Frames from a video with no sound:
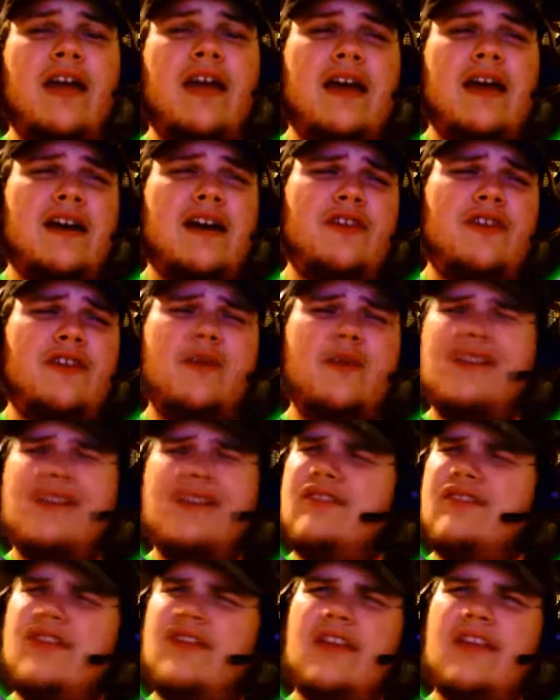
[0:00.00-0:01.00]
Otherwise,
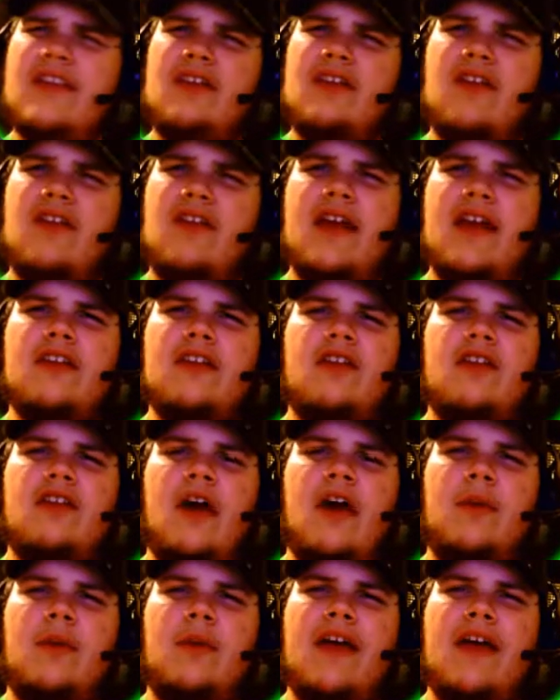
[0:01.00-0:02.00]
it's not the greatest.
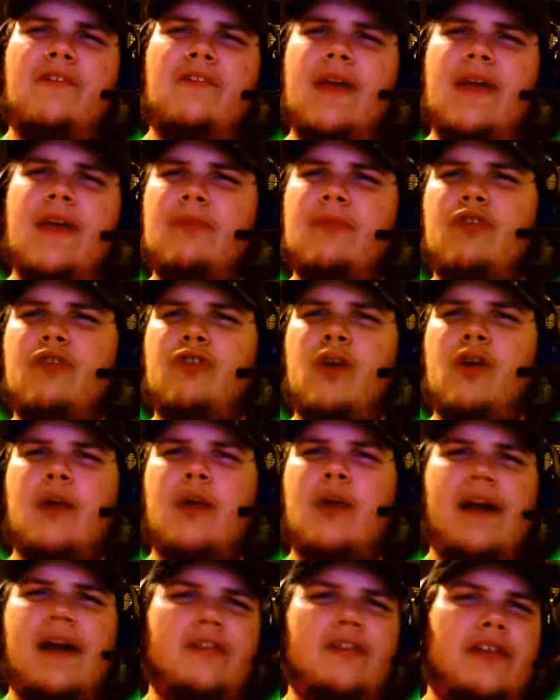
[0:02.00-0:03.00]
We got Flamethrower,
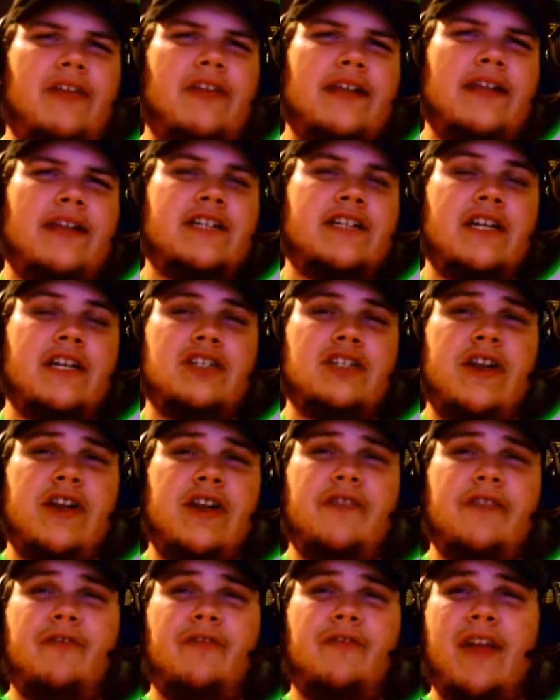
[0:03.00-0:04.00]
Air Slash, Giga Drain,
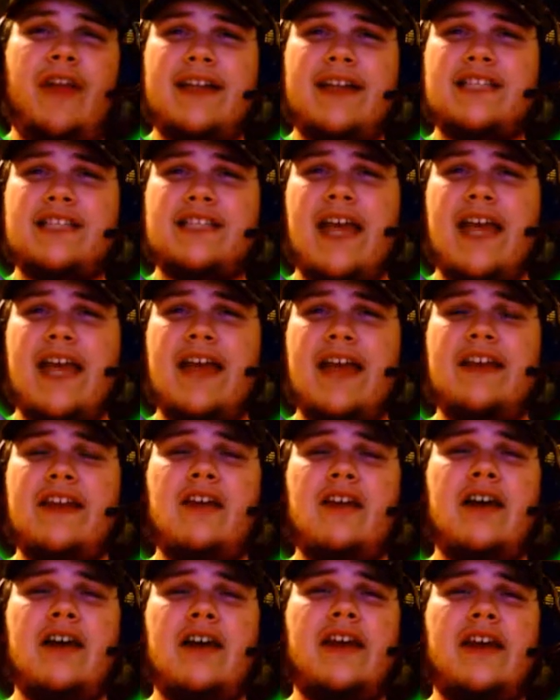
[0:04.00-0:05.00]
and Flash Cannon
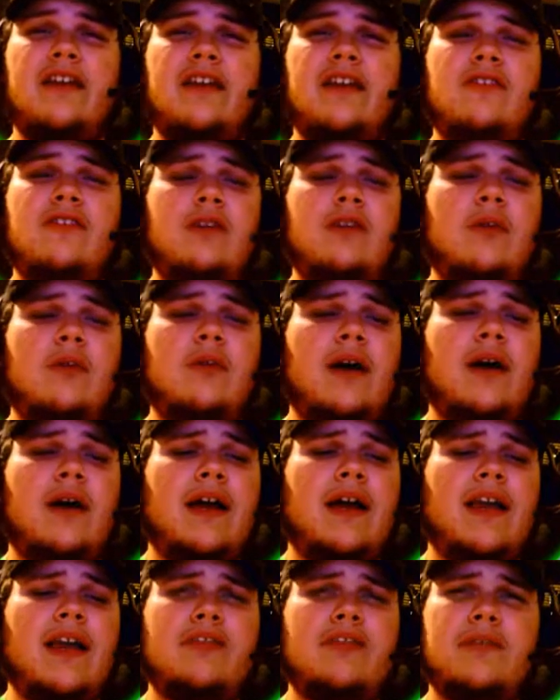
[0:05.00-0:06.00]
on it to
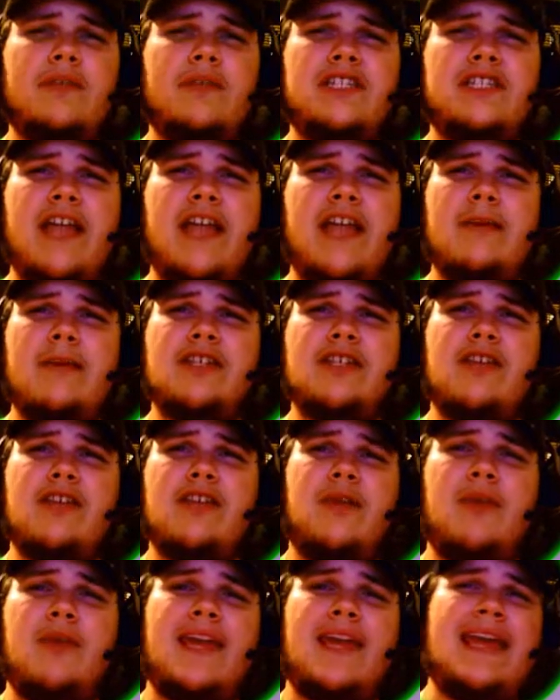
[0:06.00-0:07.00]
get as much damage as
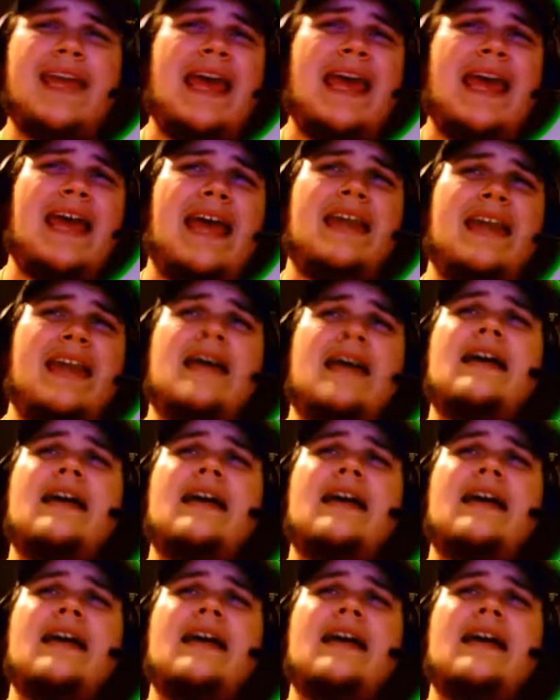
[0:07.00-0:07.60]
we can,